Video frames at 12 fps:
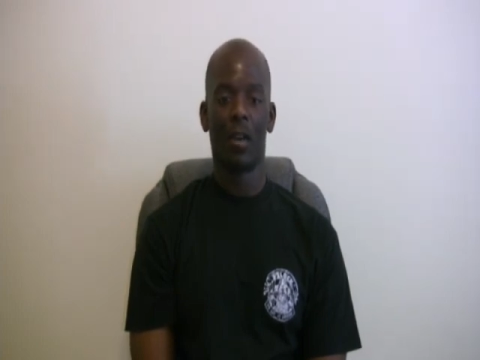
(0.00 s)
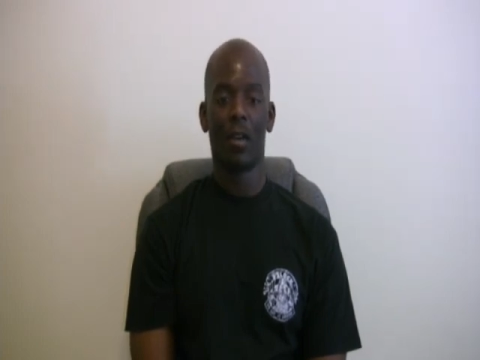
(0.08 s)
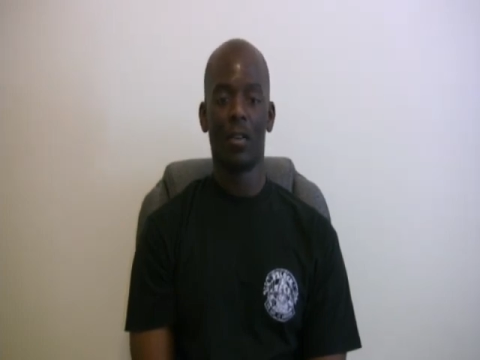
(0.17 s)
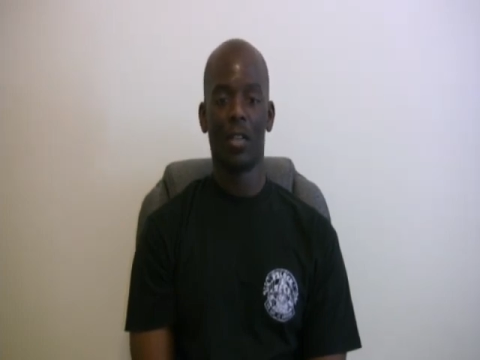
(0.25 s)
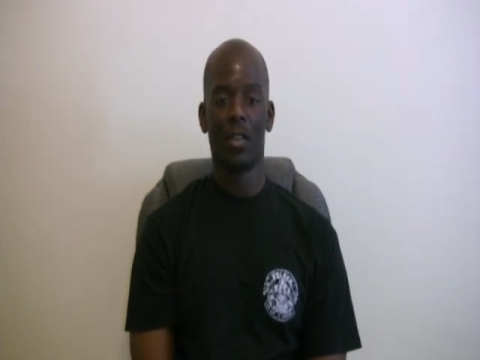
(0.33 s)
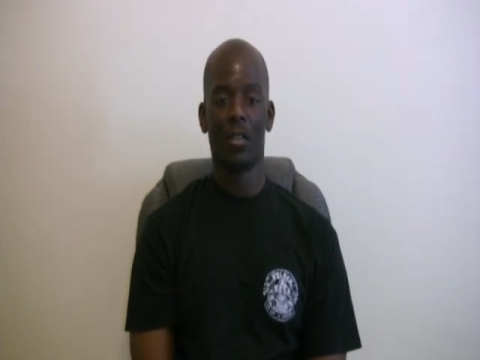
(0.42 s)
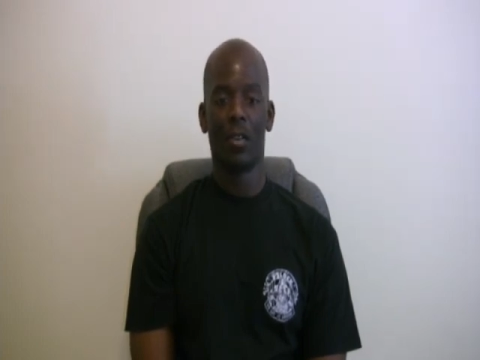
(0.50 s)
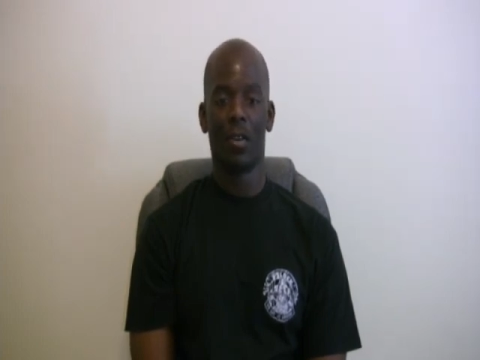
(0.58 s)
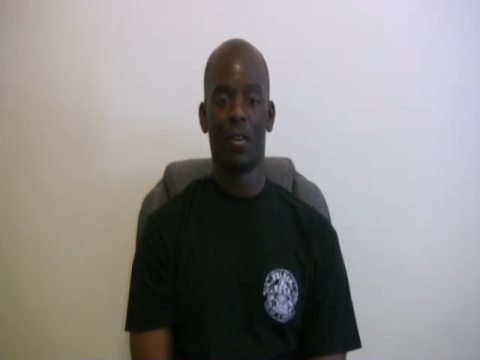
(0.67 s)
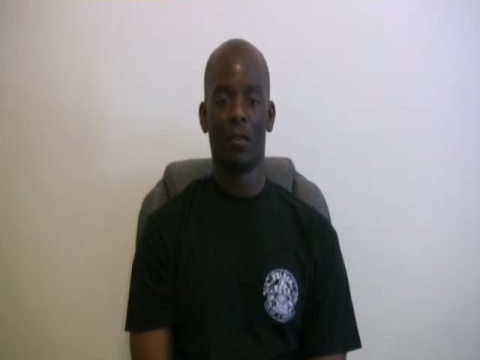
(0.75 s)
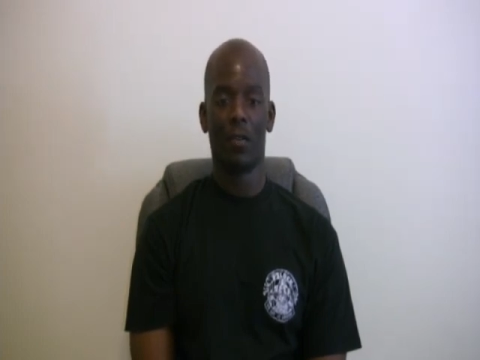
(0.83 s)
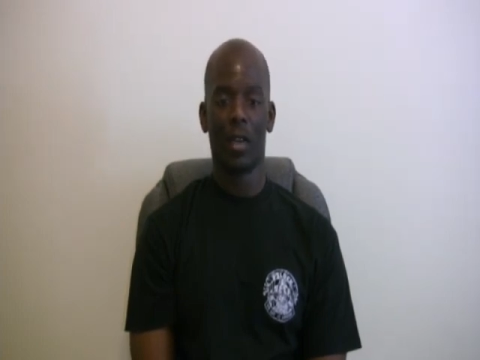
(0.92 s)
architecture
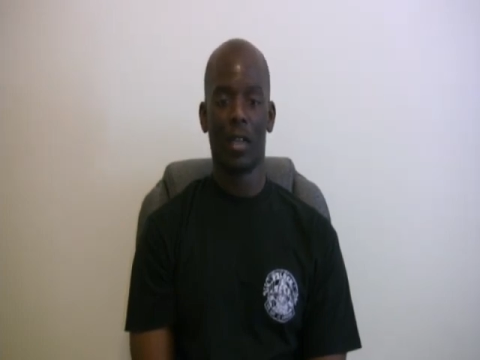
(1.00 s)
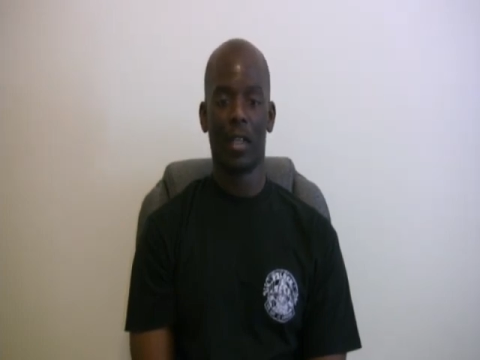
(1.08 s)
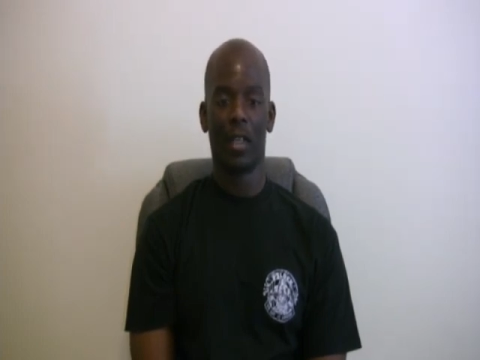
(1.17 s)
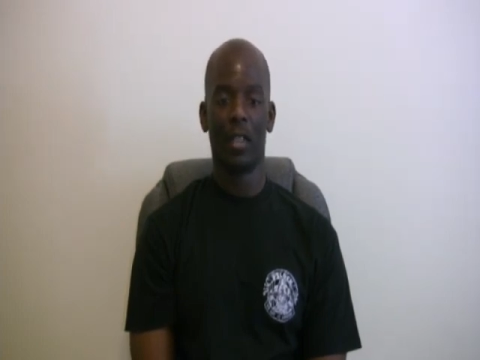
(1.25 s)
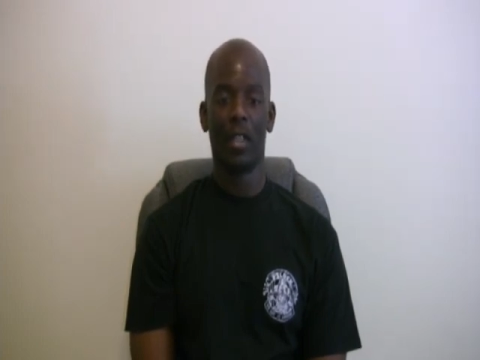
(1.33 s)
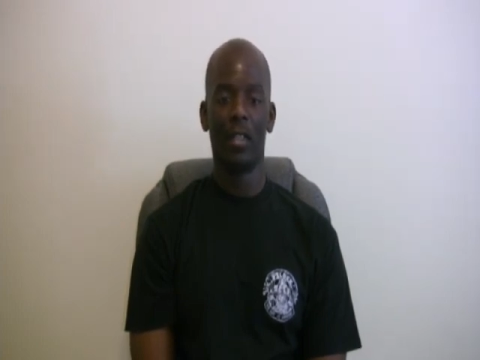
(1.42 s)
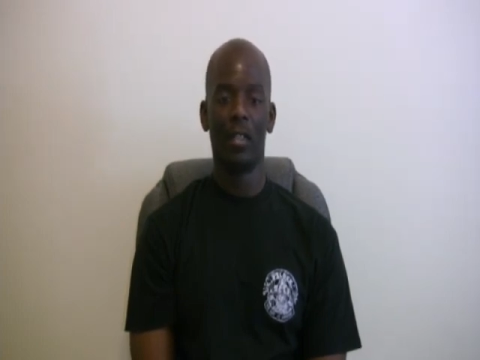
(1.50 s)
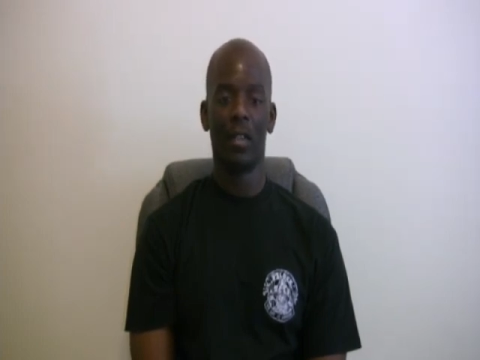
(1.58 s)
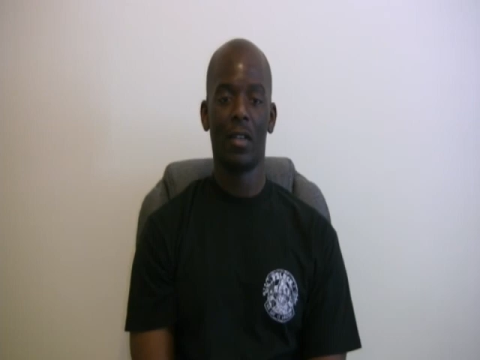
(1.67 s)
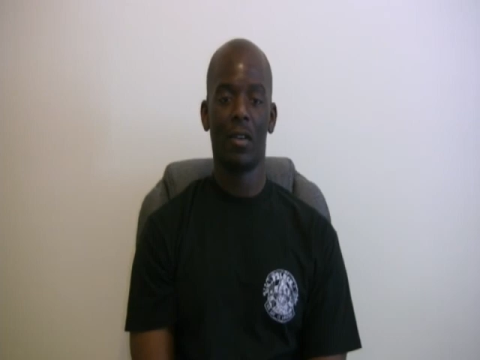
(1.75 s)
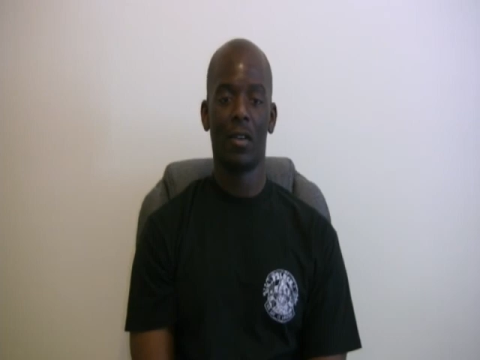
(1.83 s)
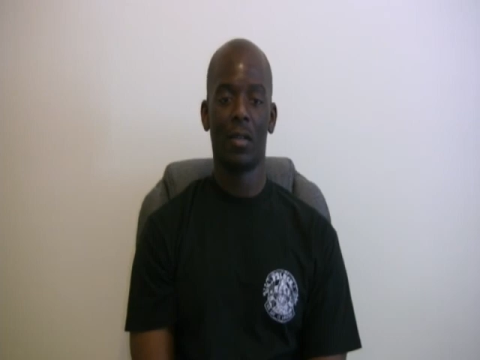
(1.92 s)
artifact, and each
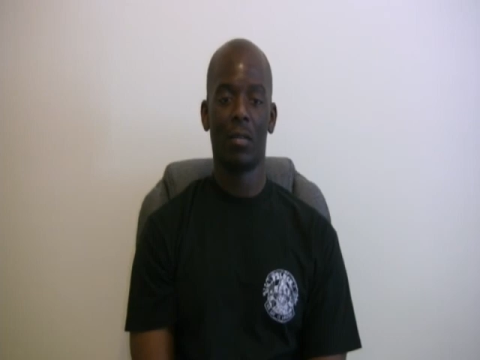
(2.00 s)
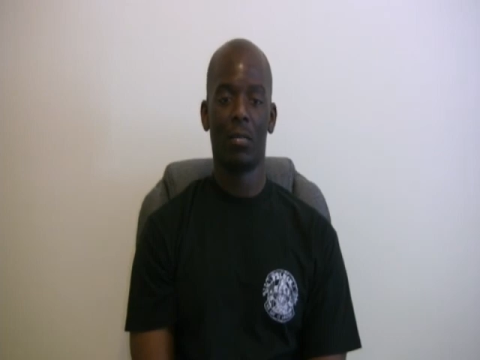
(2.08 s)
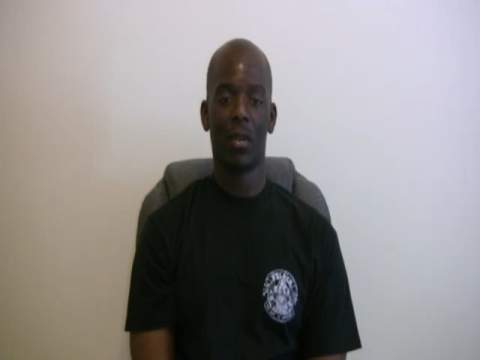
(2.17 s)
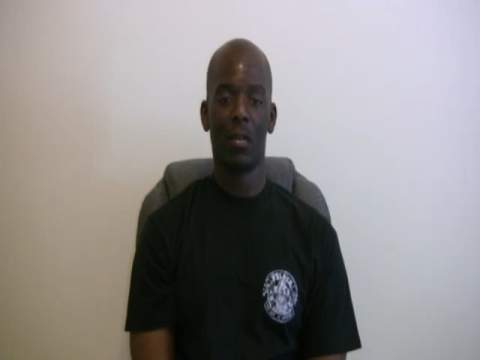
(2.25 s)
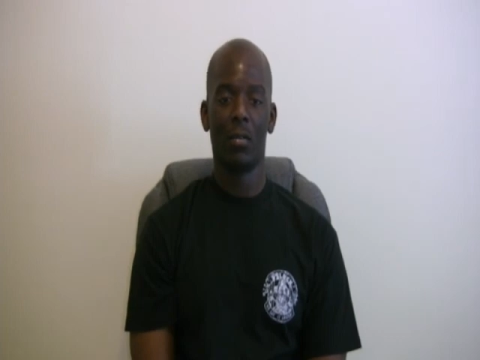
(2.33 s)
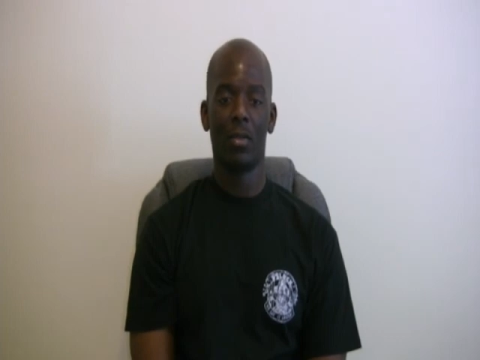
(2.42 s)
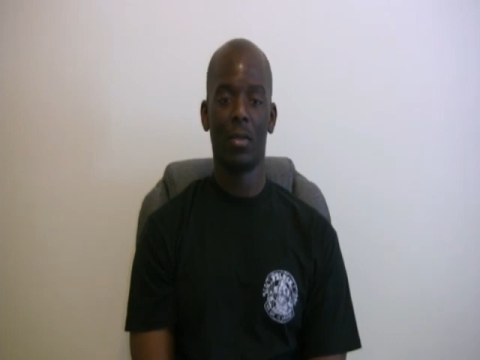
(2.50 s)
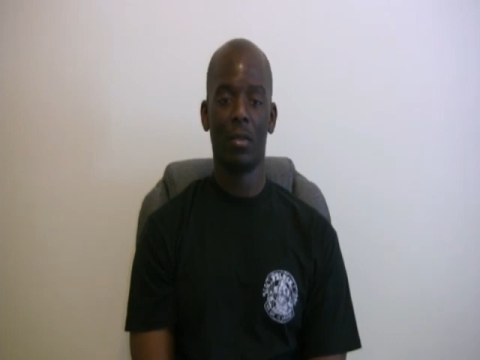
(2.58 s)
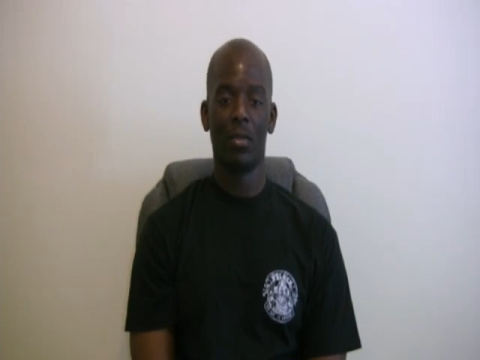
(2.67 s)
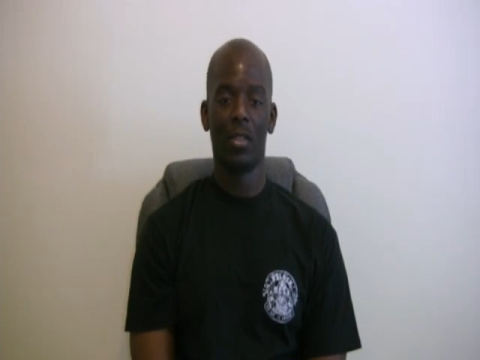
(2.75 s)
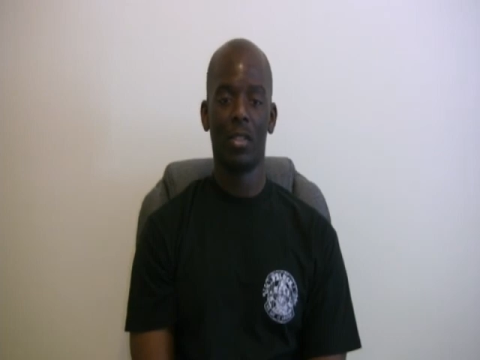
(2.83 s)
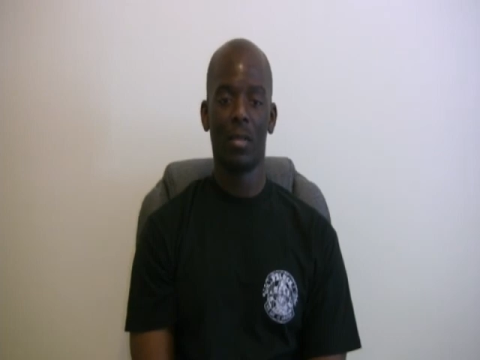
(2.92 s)
cell are the problem
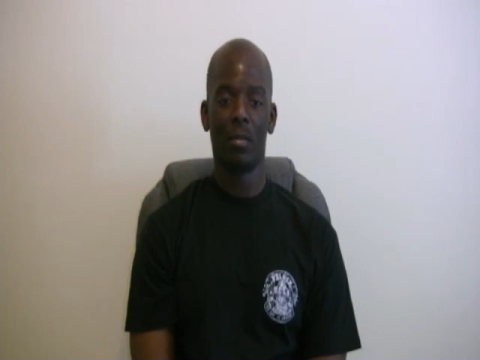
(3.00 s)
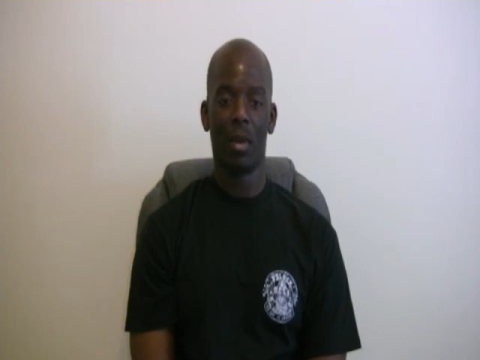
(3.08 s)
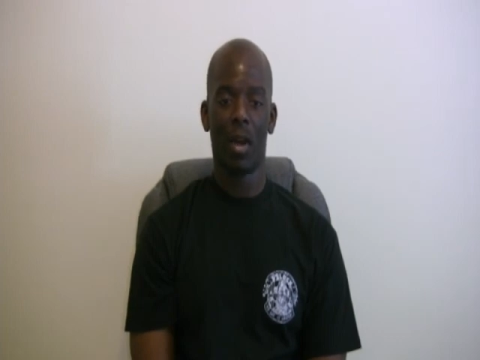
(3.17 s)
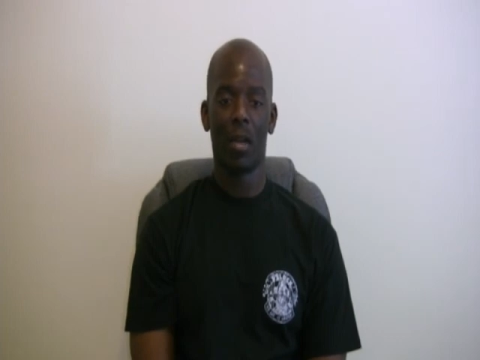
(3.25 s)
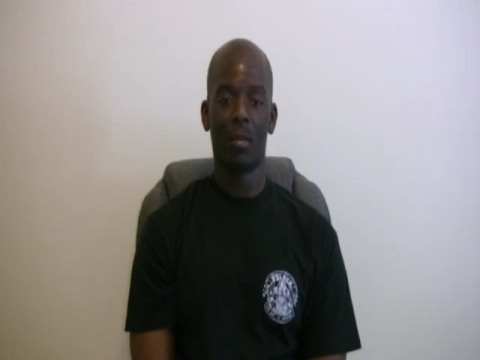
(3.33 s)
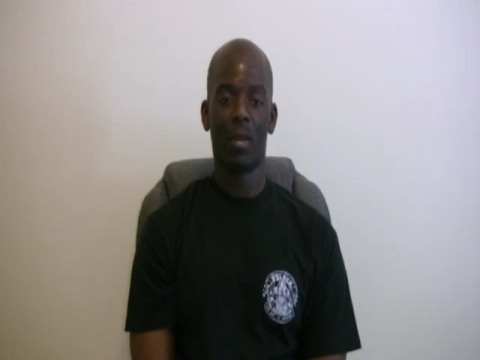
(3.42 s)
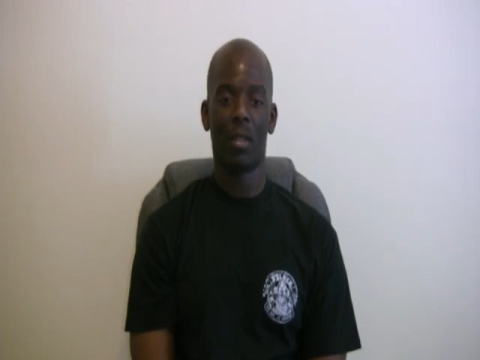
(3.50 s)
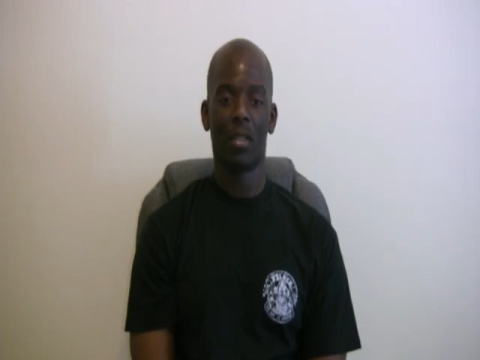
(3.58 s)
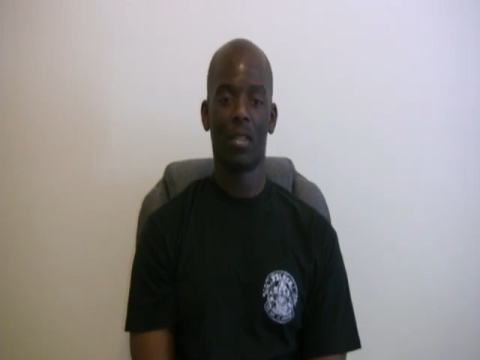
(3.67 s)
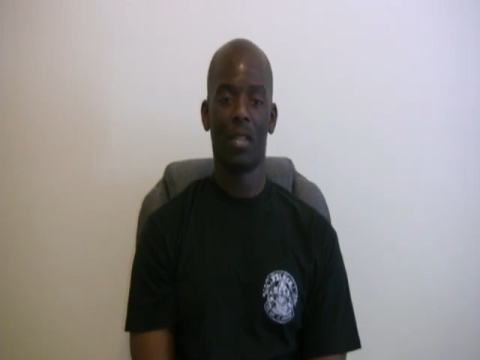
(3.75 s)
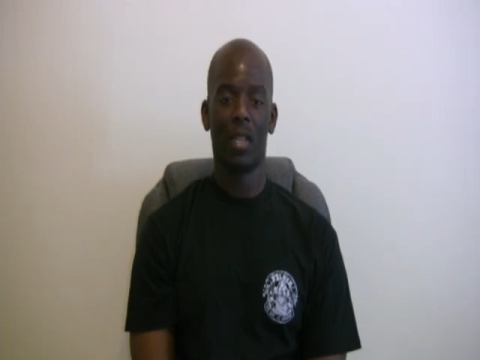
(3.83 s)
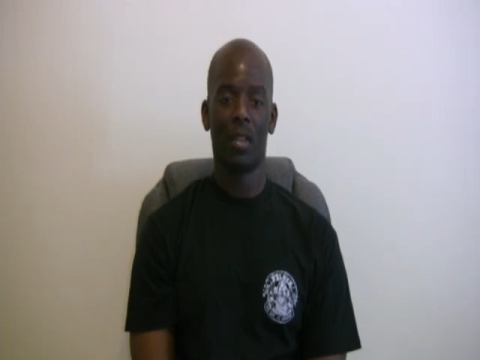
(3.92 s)
solutions embodied by the
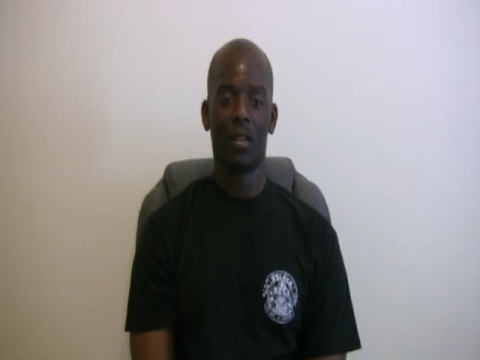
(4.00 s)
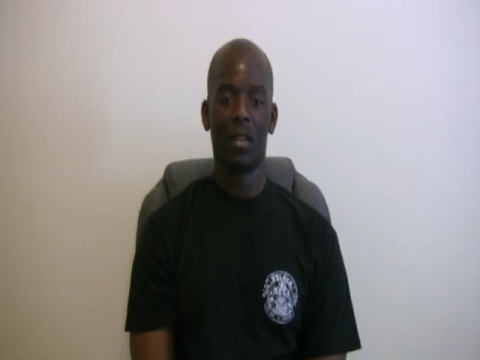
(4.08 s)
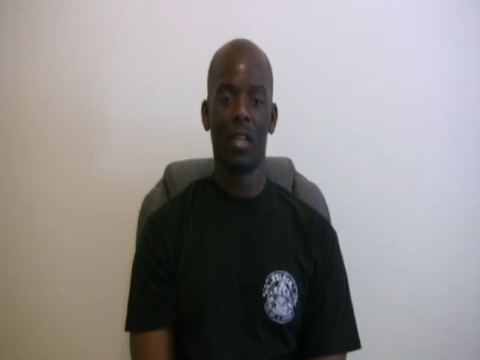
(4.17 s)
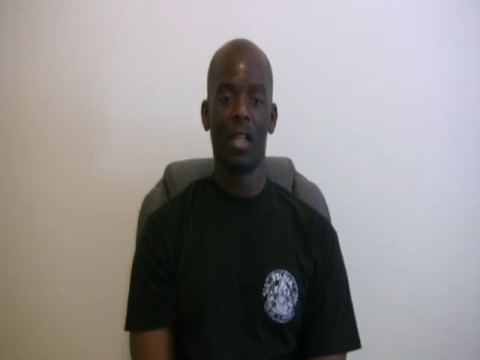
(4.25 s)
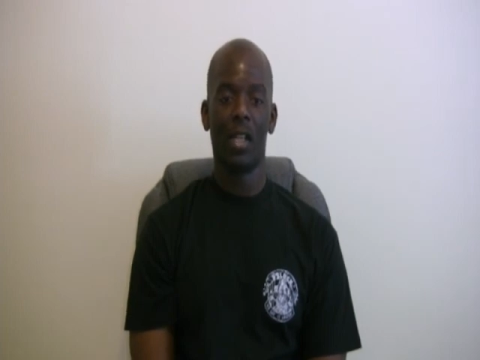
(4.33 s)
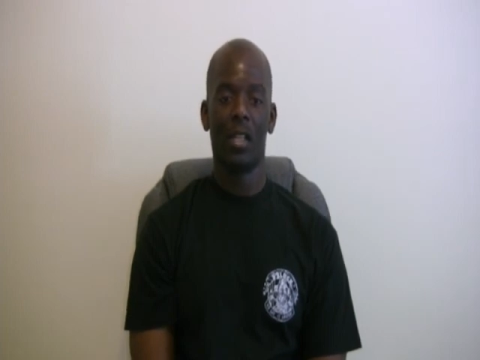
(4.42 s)
cell,